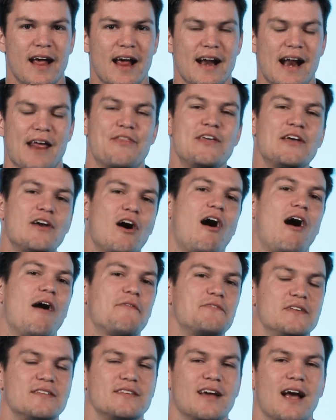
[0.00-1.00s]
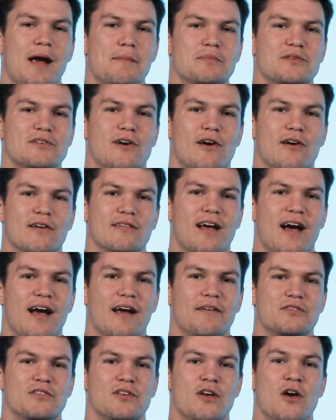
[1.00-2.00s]
And I think oftentimes in our
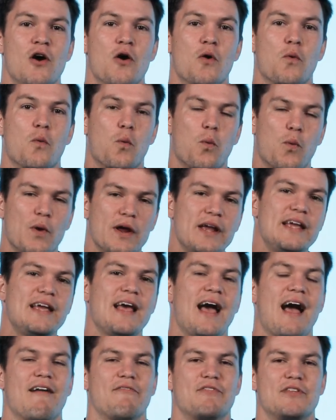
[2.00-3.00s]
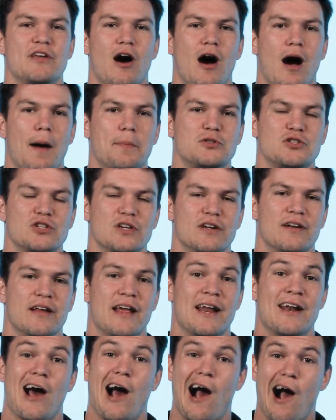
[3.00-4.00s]
lives, we have the option
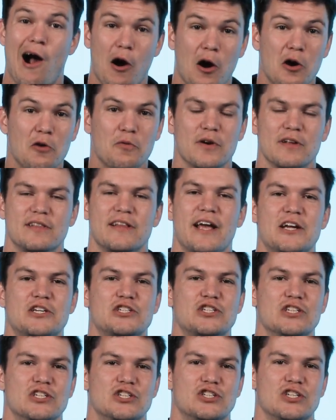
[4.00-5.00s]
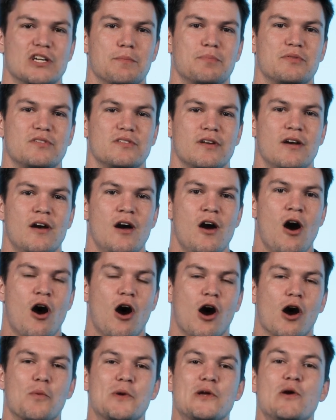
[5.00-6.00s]
in our relationships,
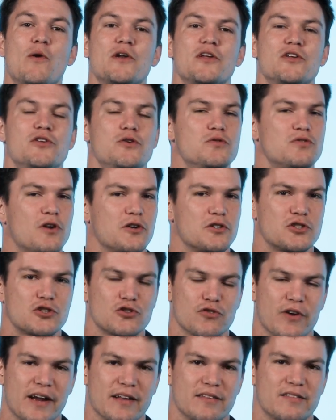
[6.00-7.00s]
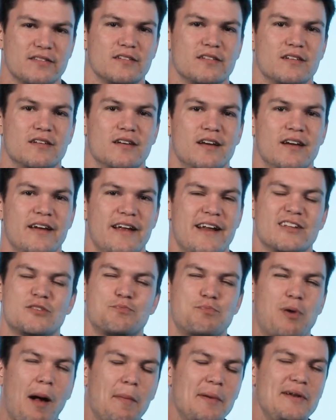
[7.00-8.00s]
are we going to use our strengths? And it's
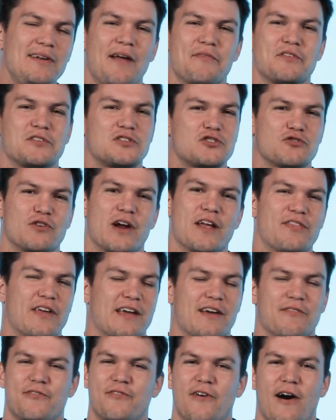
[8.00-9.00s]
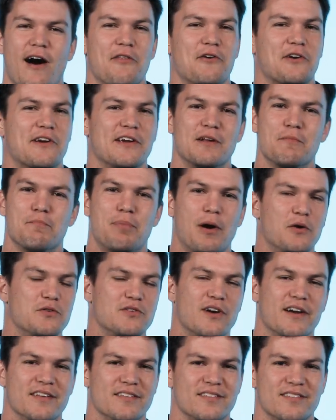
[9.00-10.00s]
probably not the strength like a father can
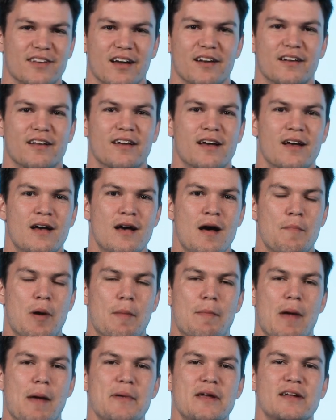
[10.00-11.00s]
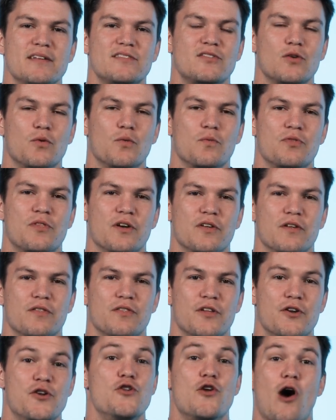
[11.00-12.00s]
impose on his son. But maybe it's
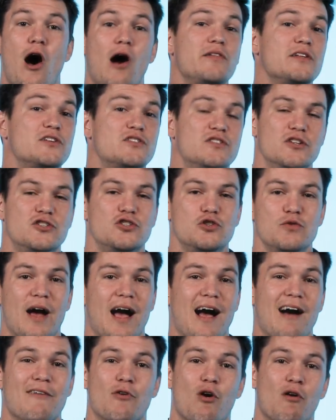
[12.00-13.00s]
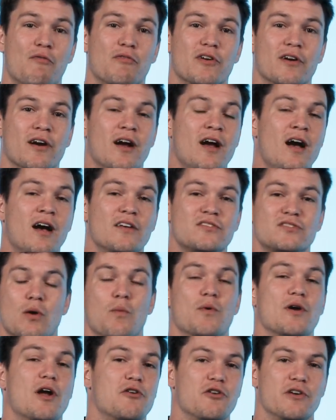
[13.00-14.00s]
the knowledge that you have over
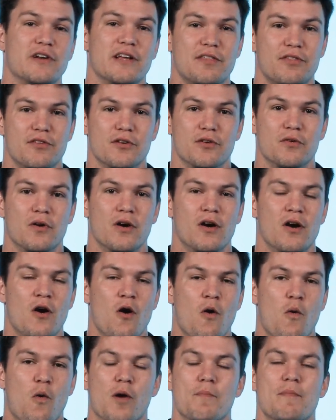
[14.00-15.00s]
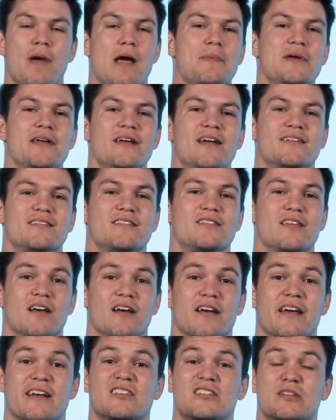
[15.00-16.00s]
someone underneath you. Or maybe it's
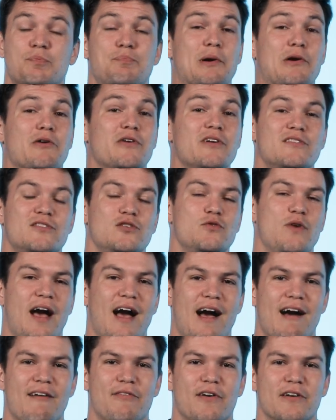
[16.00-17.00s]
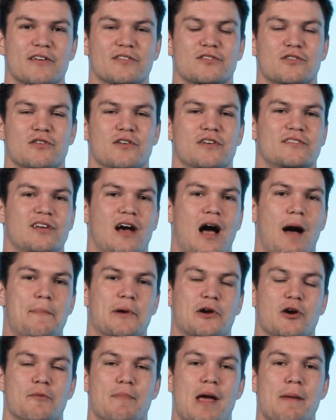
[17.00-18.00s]
the experience you have on a certain
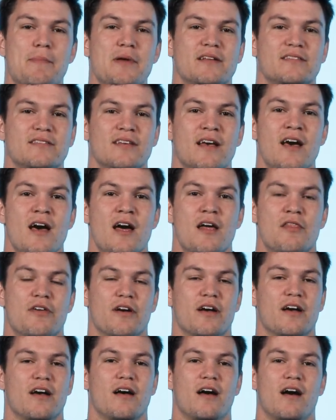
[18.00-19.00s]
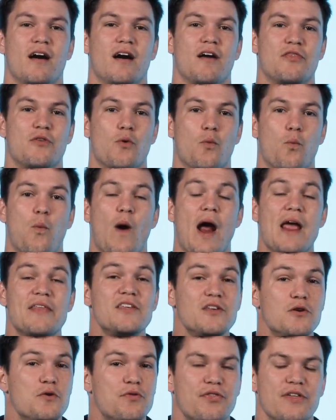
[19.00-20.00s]
topic. Or maybe it's the way
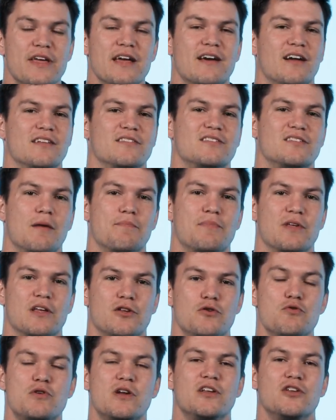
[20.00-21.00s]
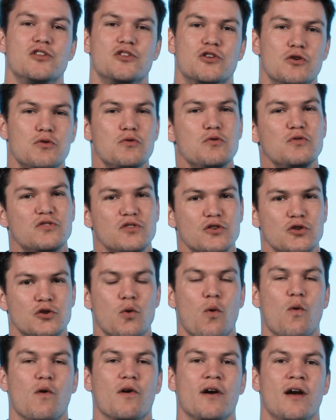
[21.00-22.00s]
that you think on something. You can use
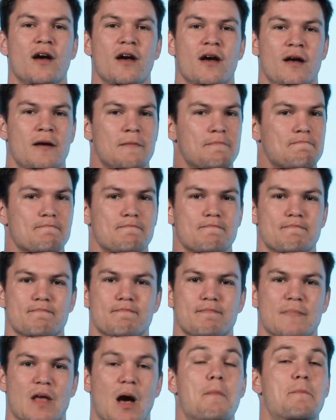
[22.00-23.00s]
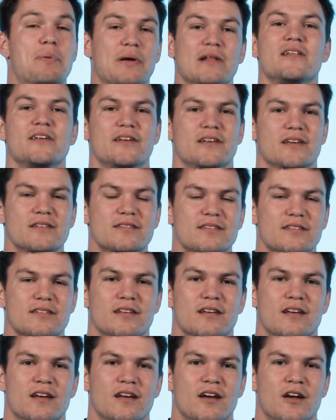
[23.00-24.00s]
your abilities
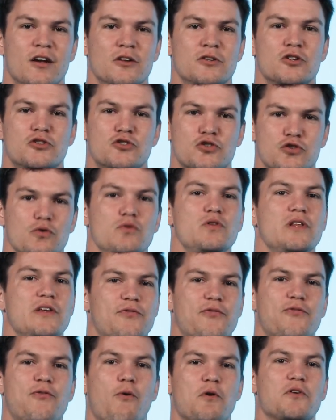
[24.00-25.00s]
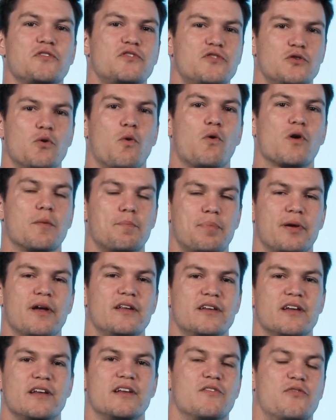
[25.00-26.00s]
to truly force your
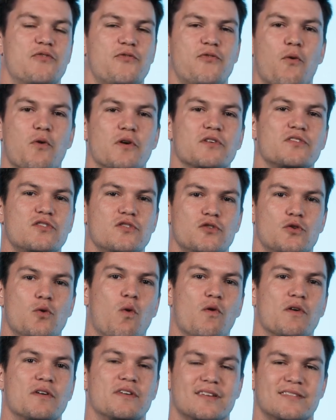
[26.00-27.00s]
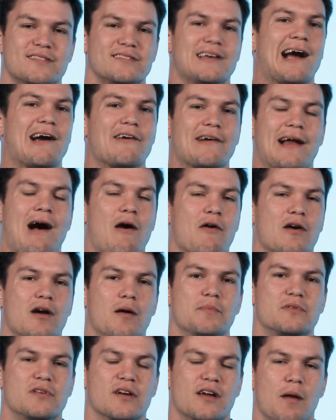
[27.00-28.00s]
opinion and force your desired
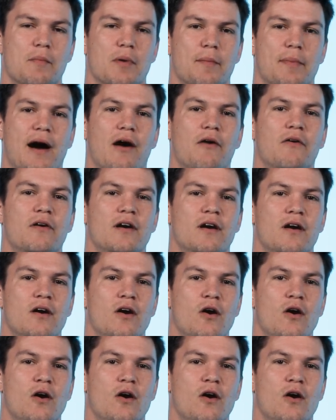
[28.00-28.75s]
outcome to come about.